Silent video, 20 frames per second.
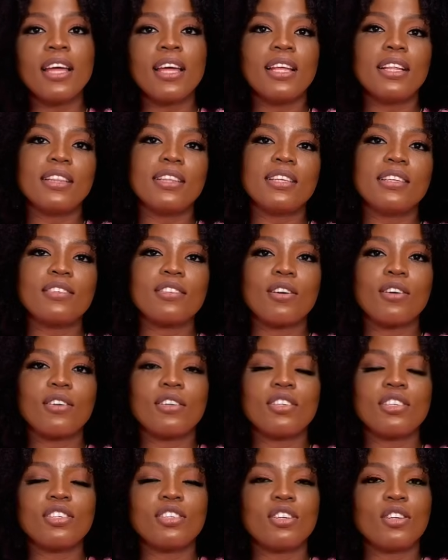This
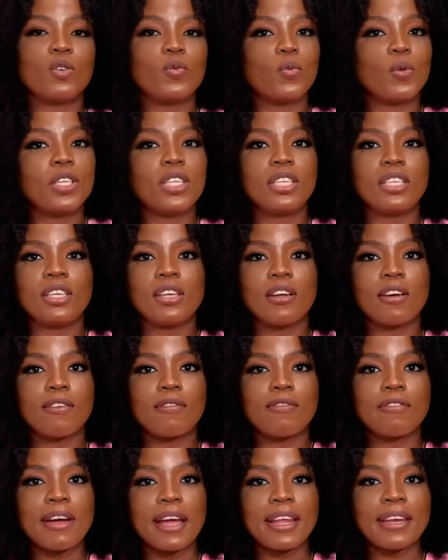condition we did not
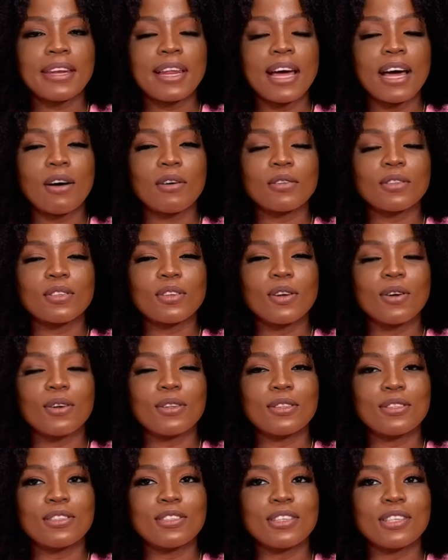find out
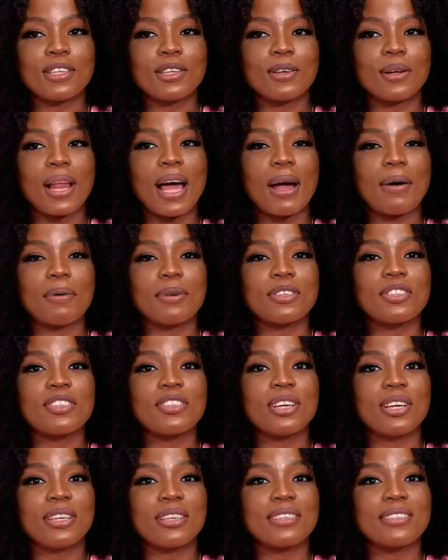until I was
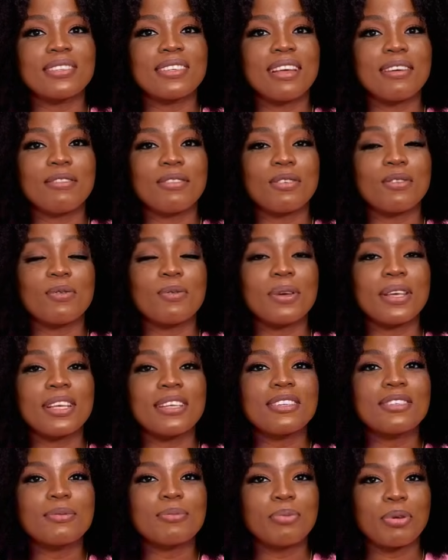37
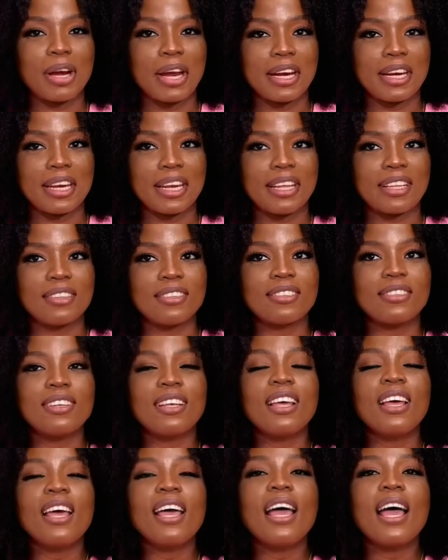weeks pregnant.
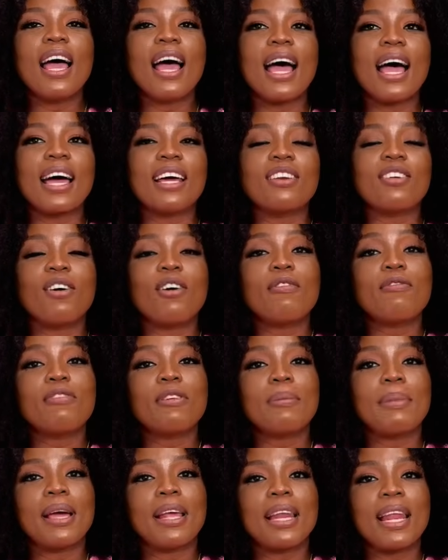I had gone for
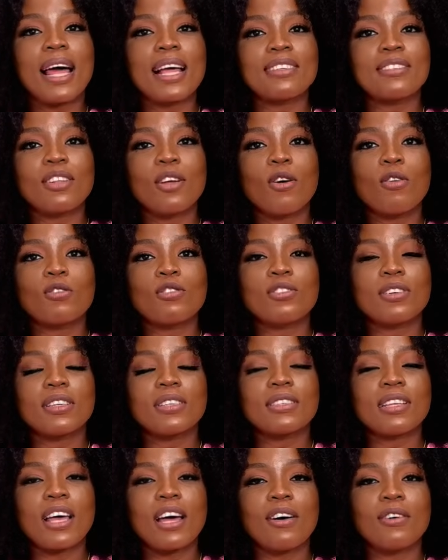my last
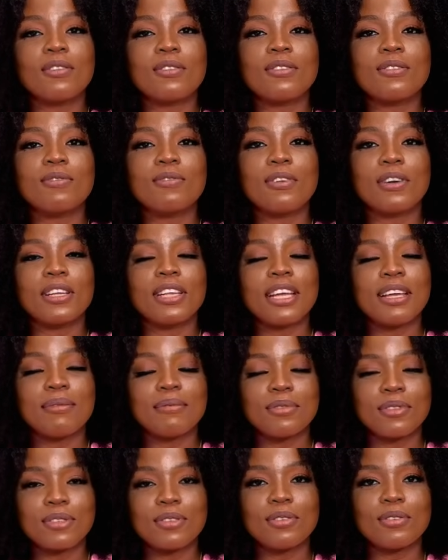ultrasound for them
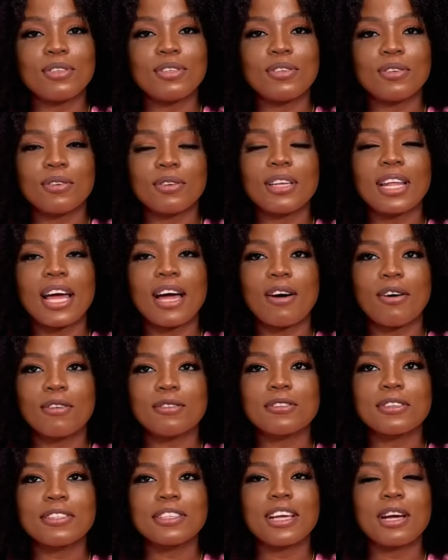to, that
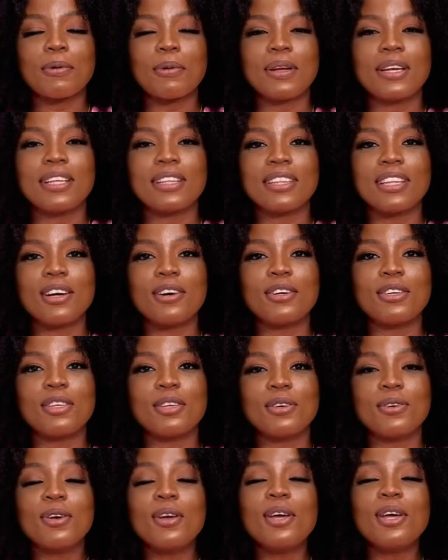ultrasound where they tell you
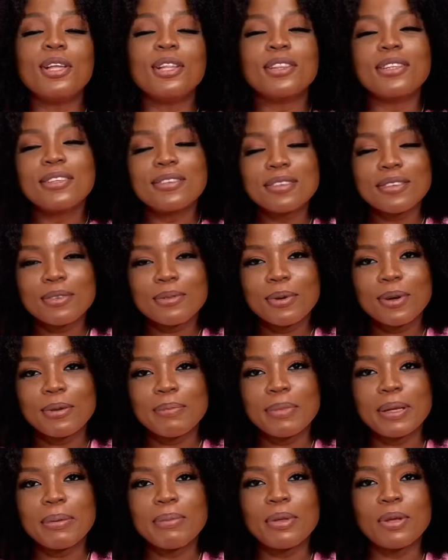this is what
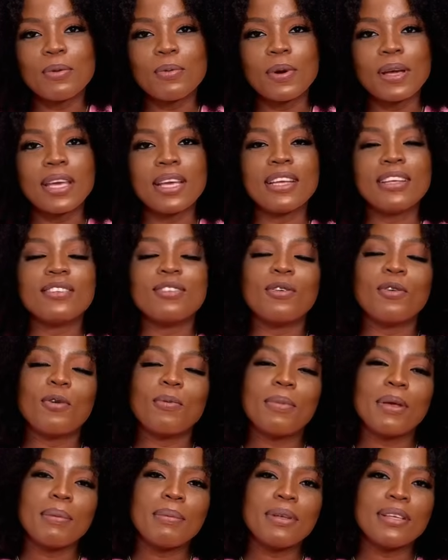baby weighs, oh,
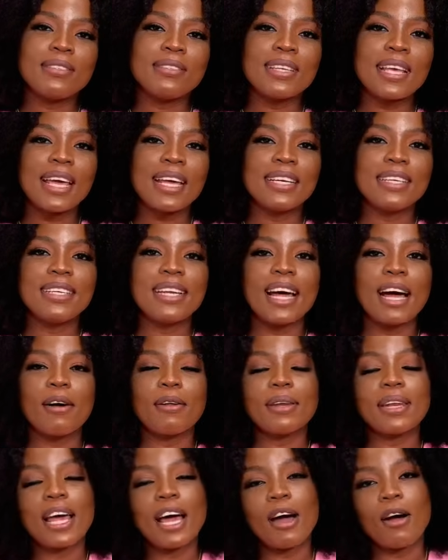baby's head down
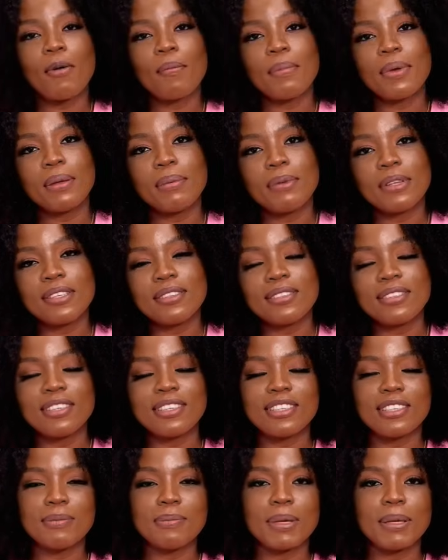now, baby's
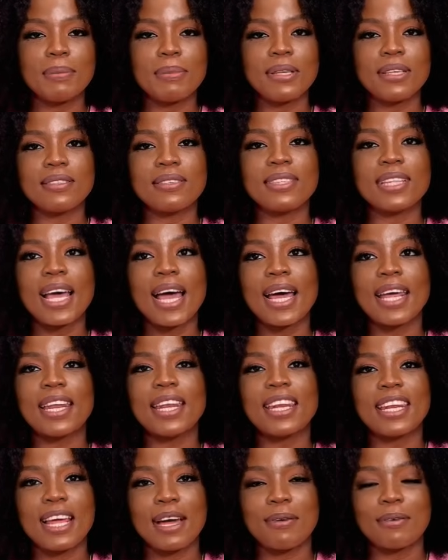this, baby's that.
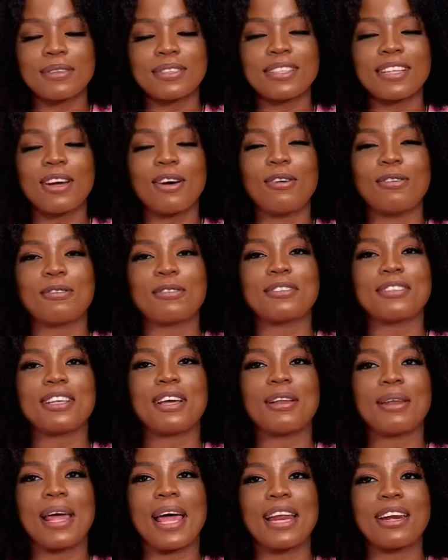That was the
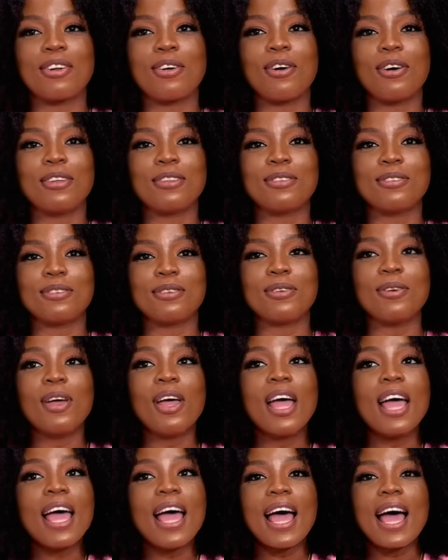ultrasound I had gone to.
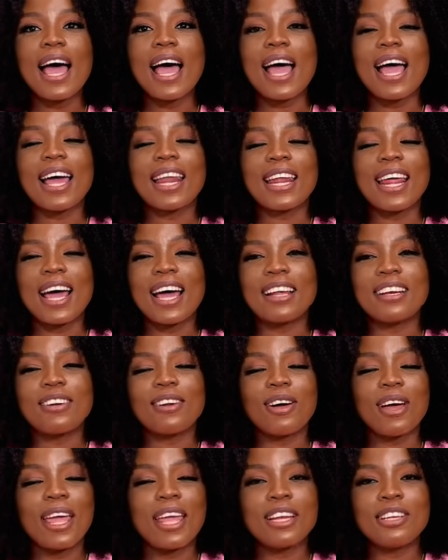And
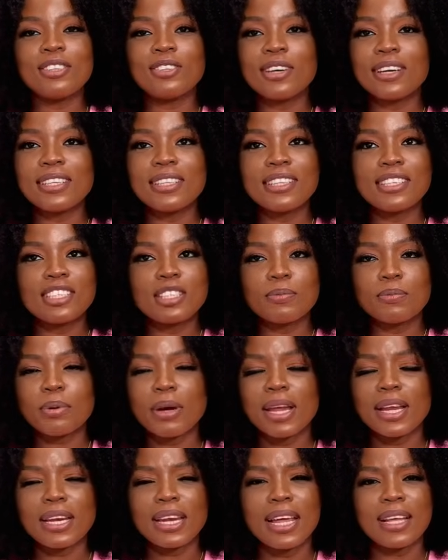I'd enjoyed this
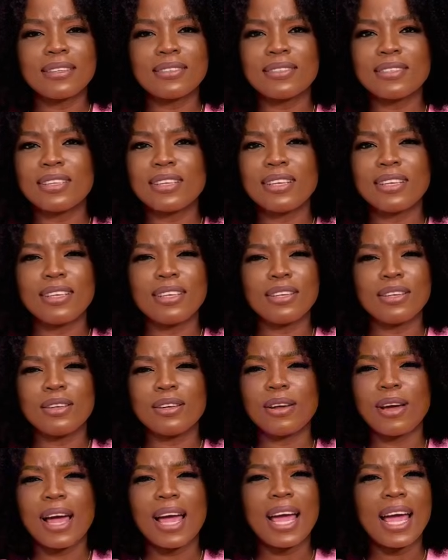pregnancy.
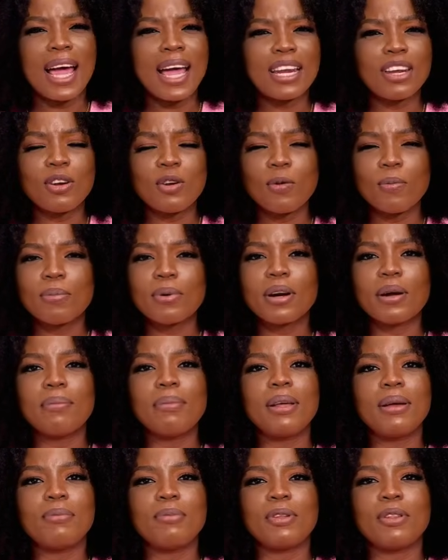I had no
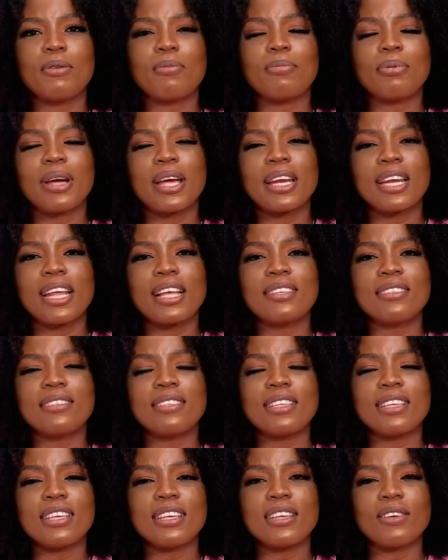problem with the
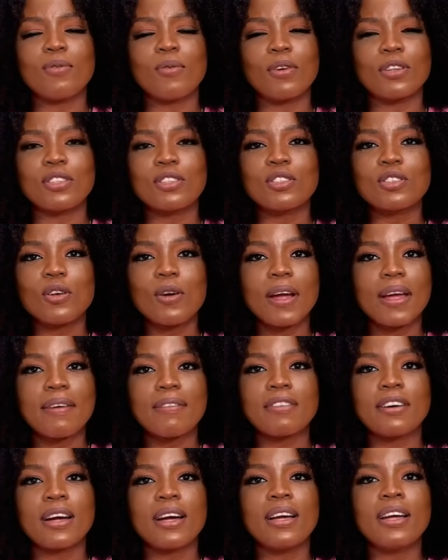pregnancy
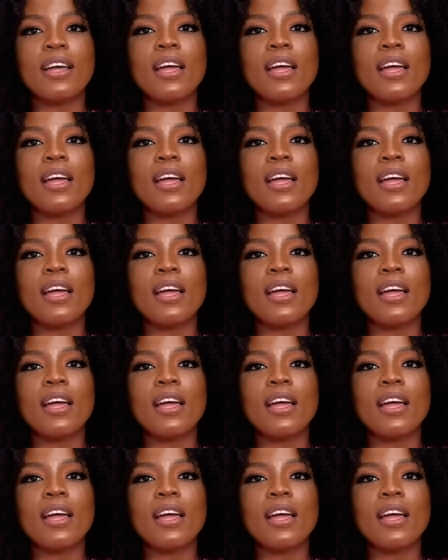whatsoever